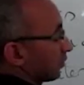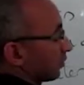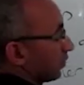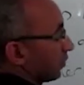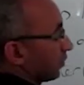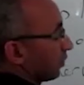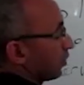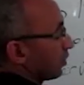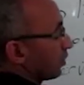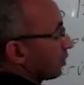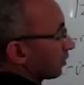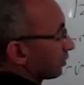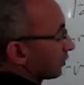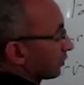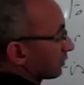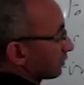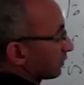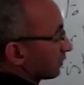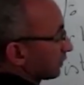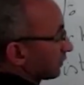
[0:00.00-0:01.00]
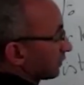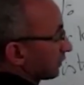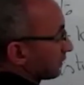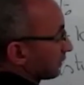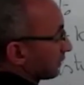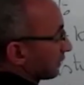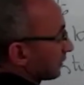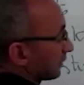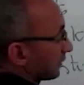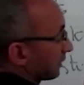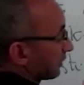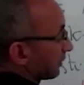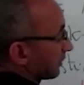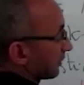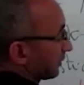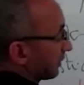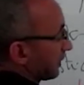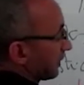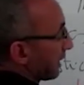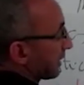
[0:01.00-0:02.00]
or,
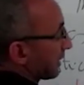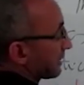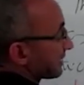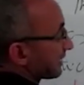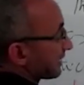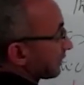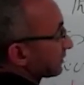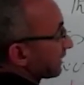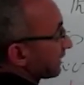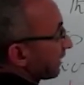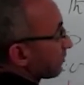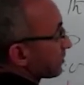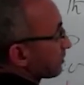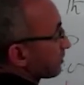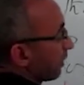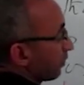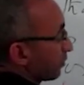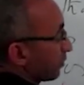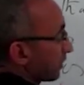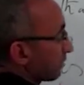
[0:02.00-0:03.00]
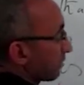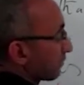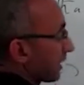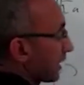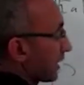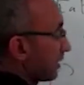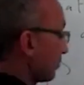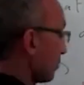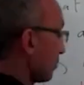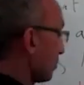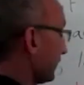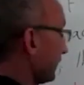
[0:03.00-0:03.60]
and sometimes both of them,